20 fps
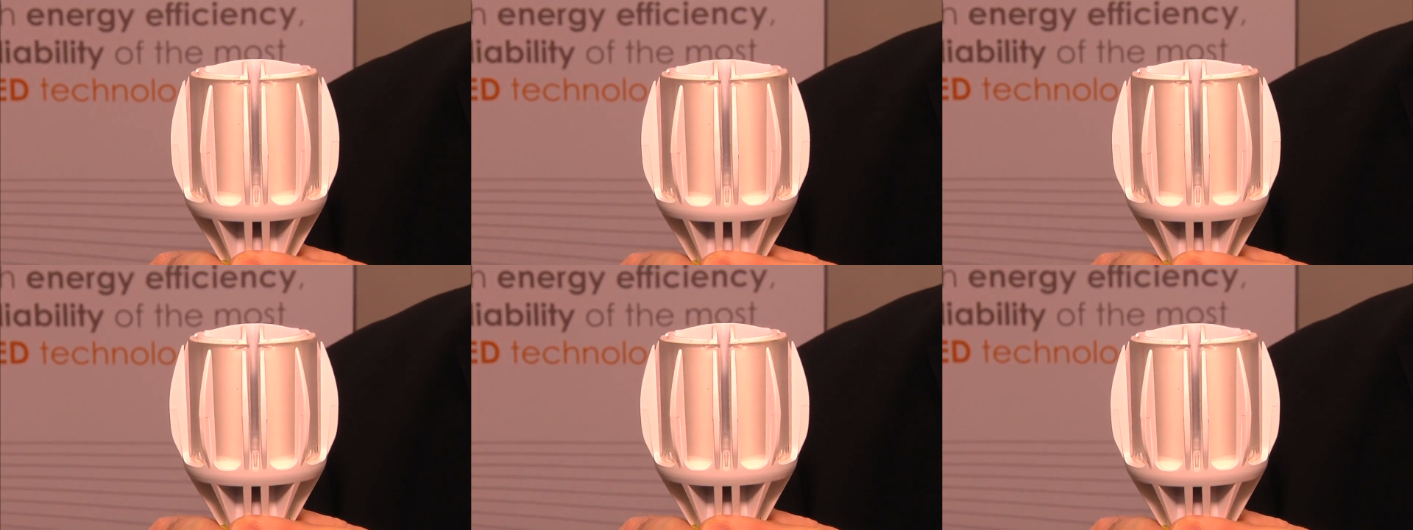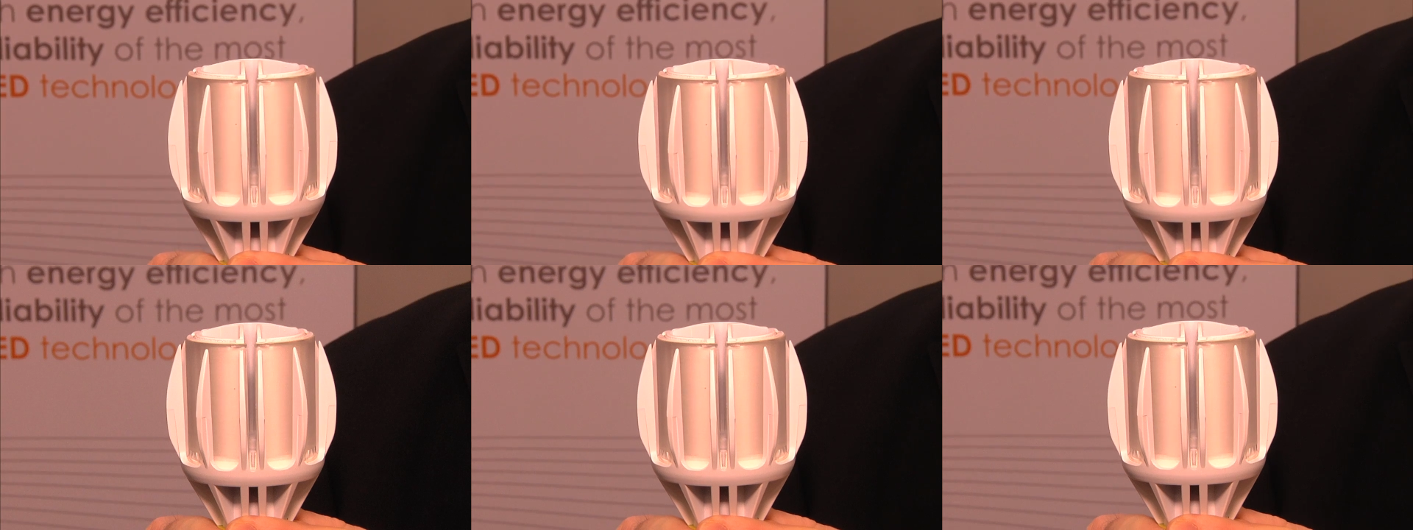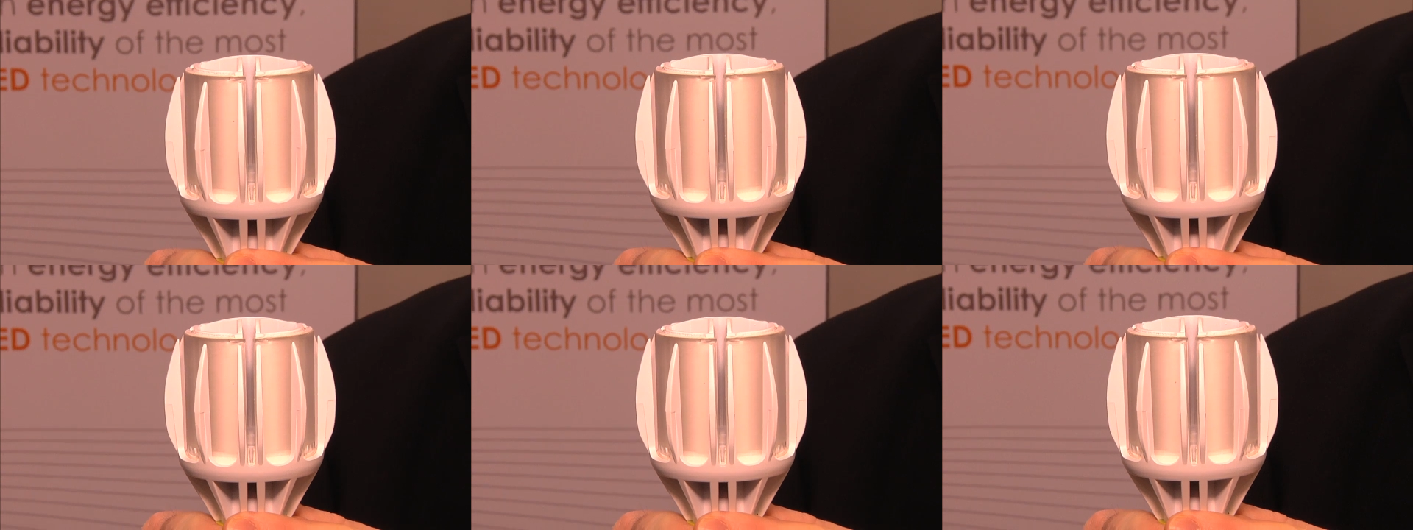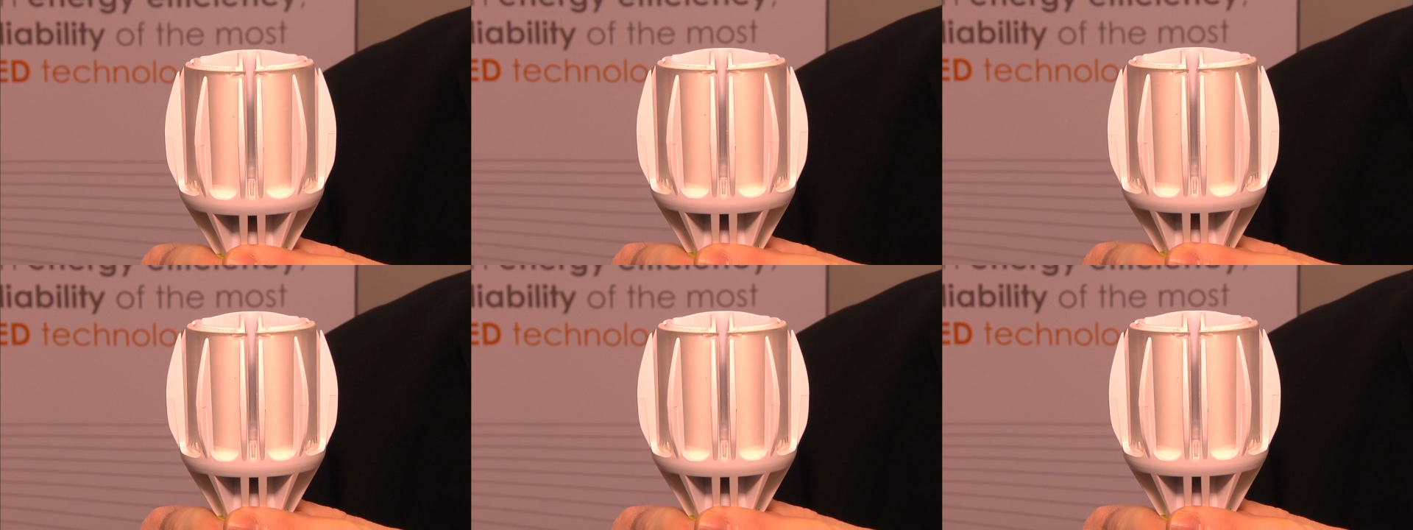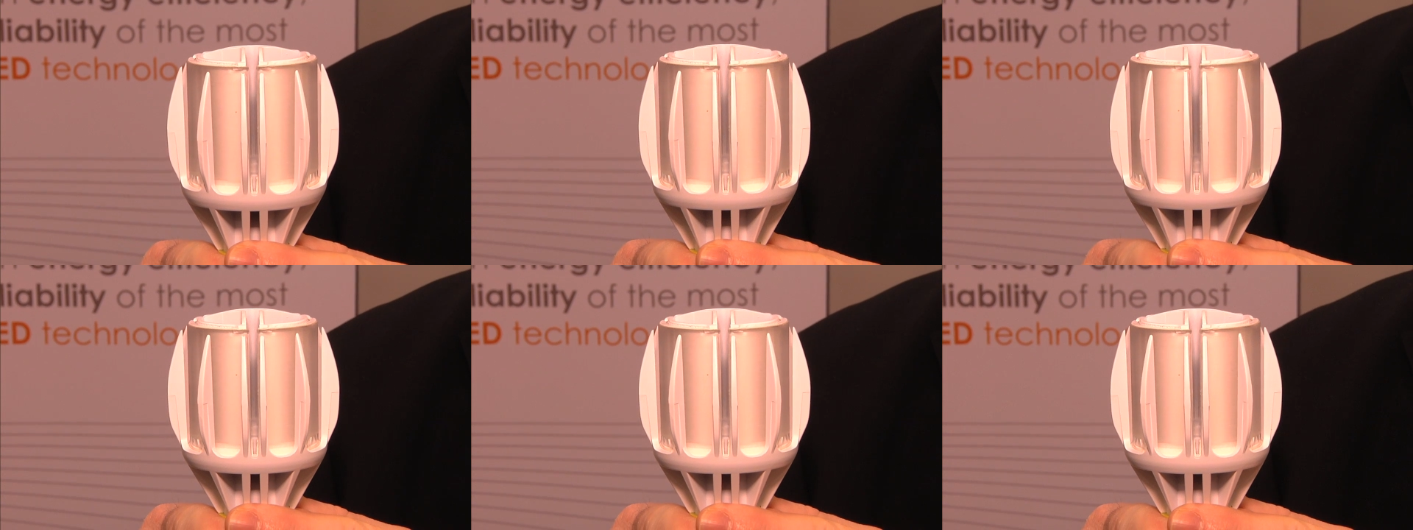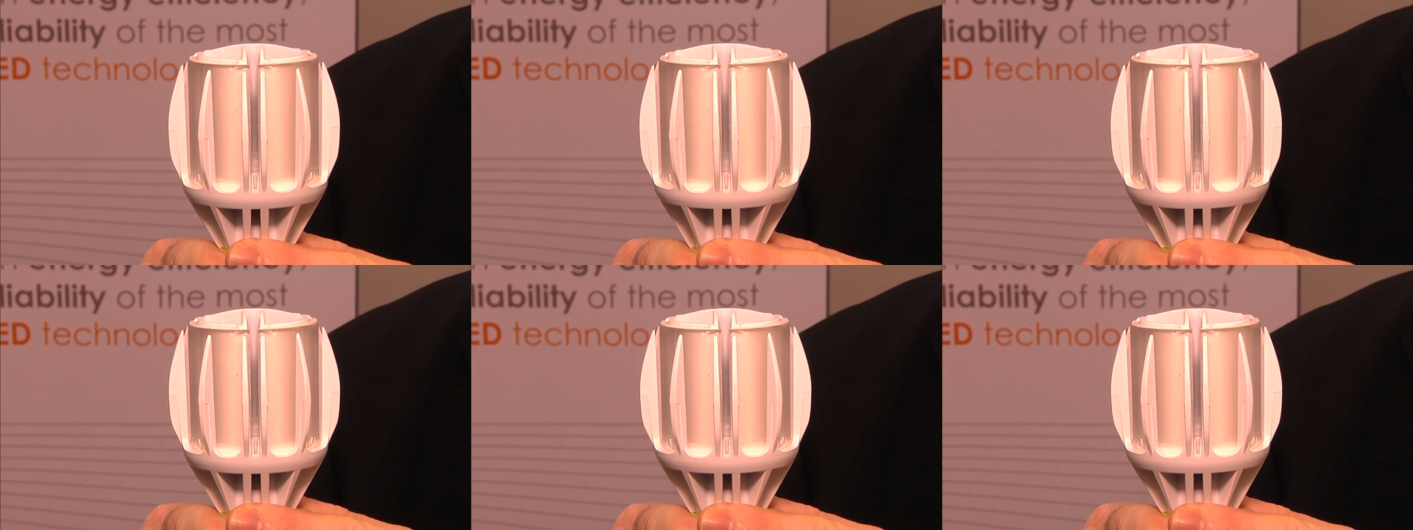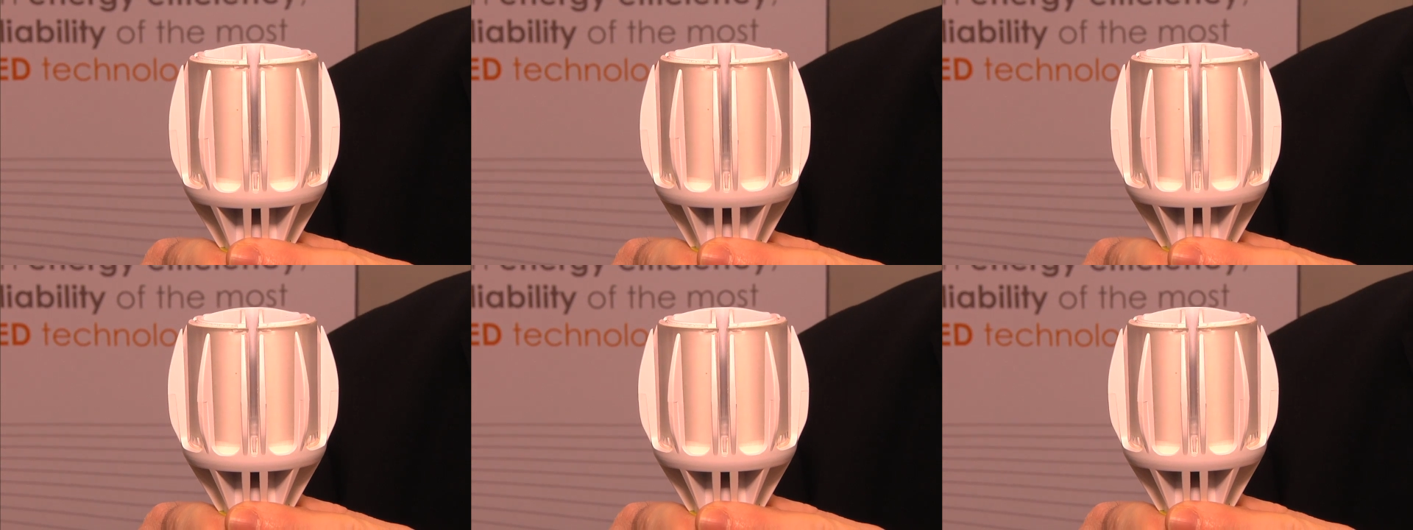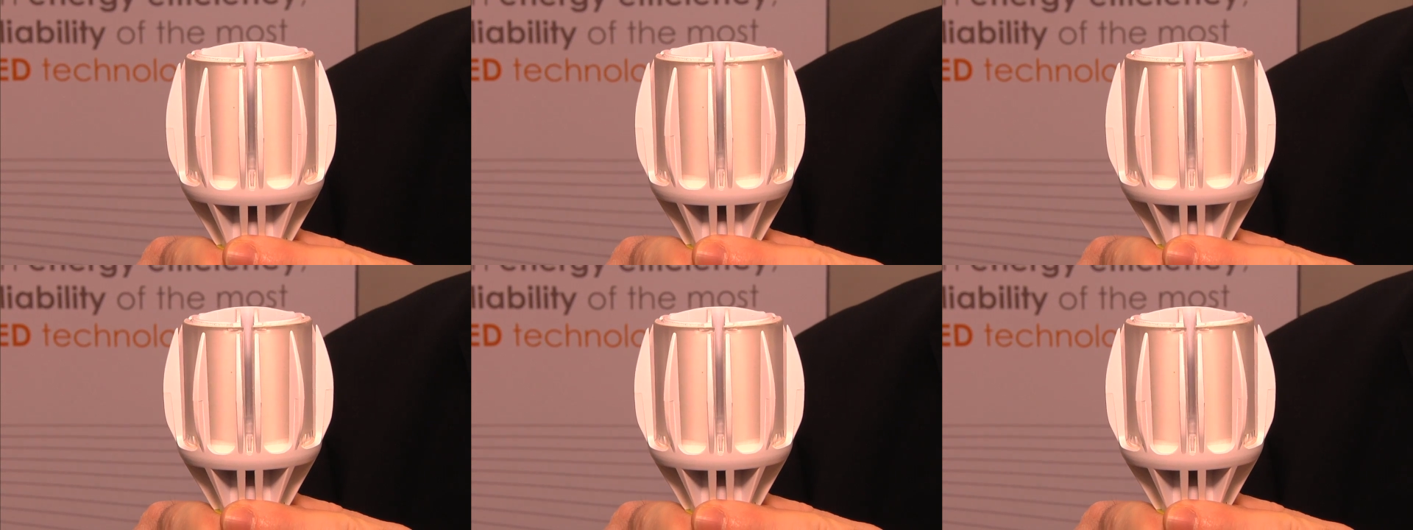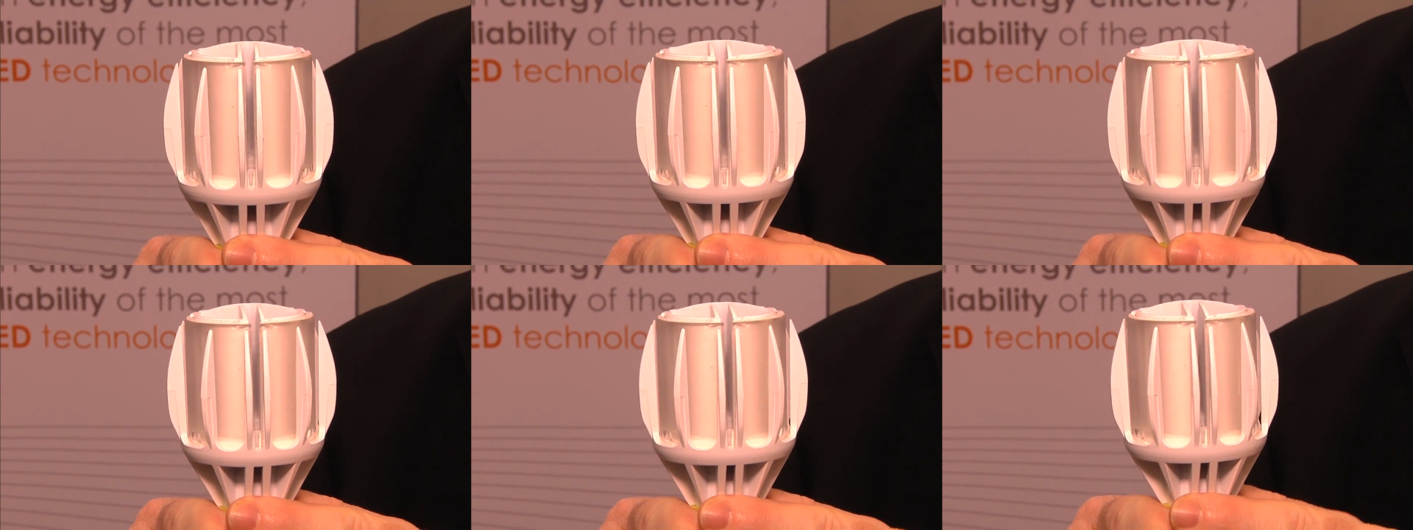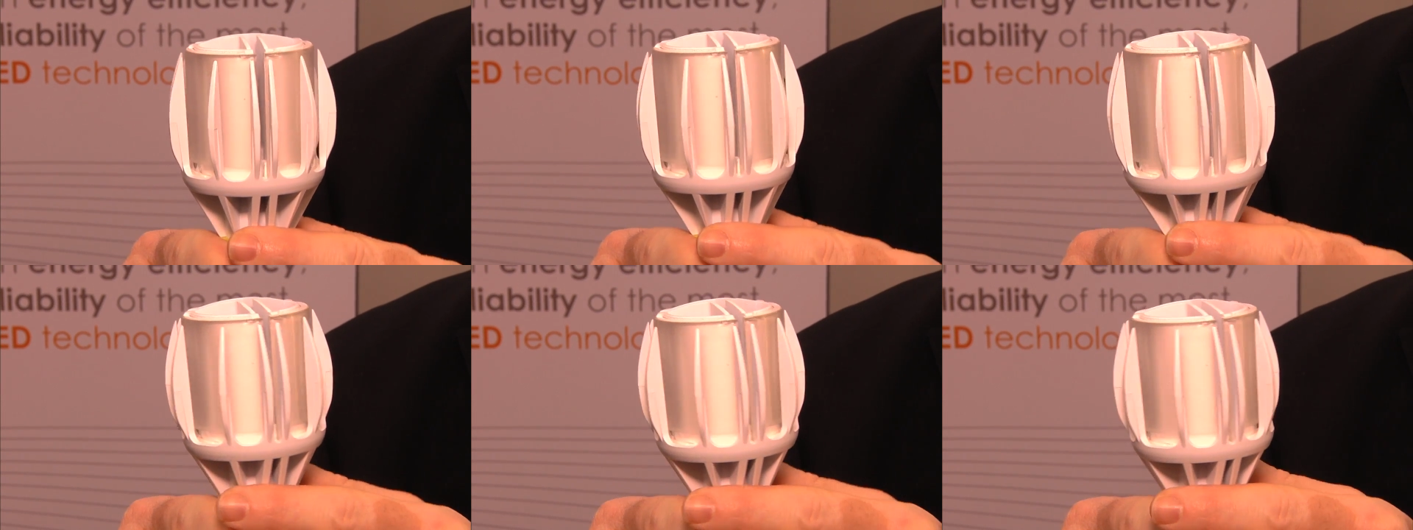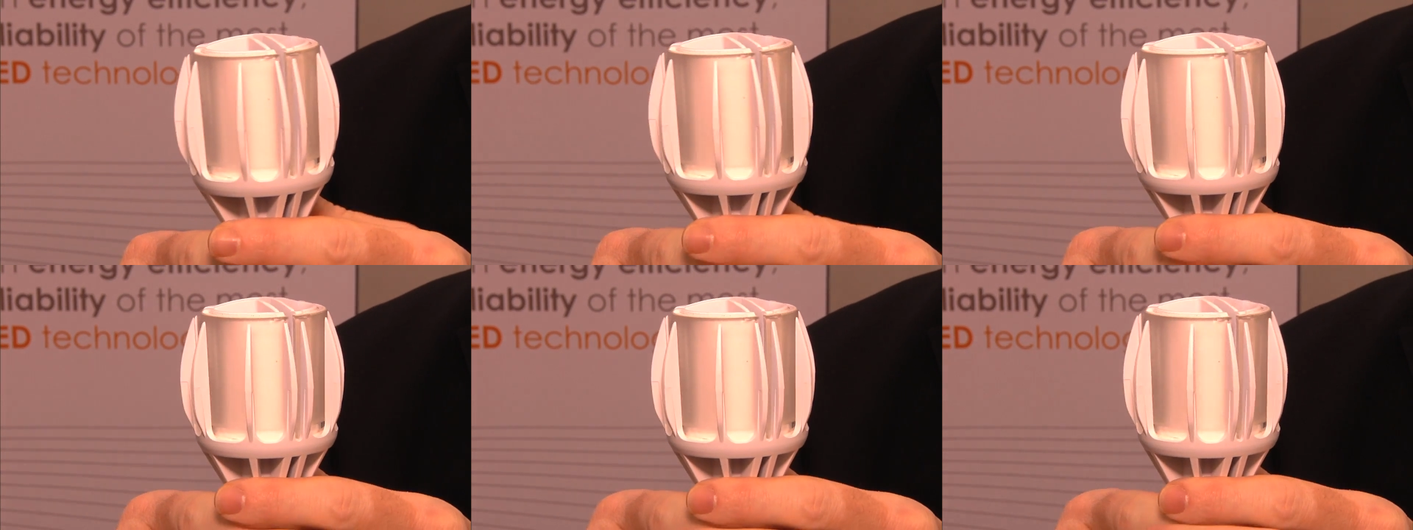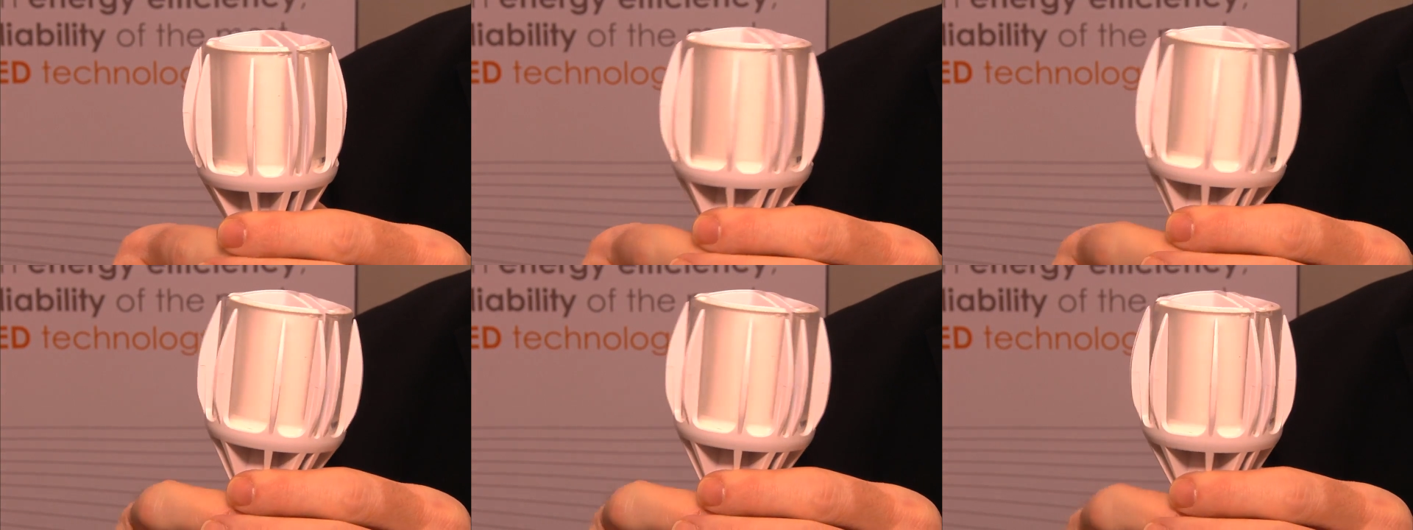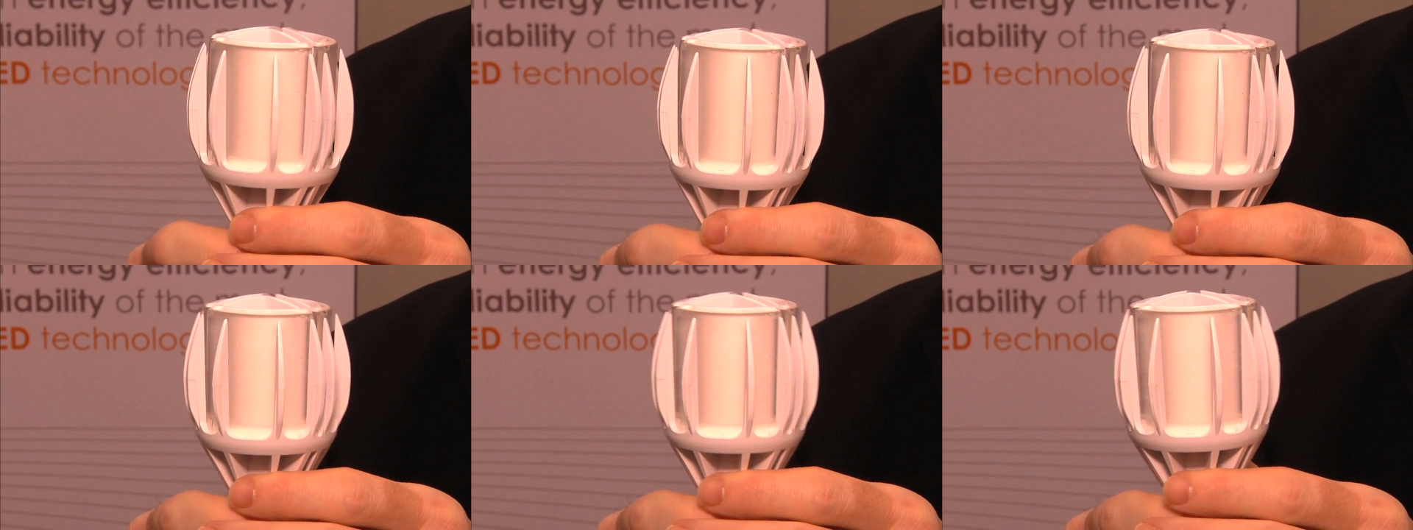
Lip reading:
[unreadable: no face in view]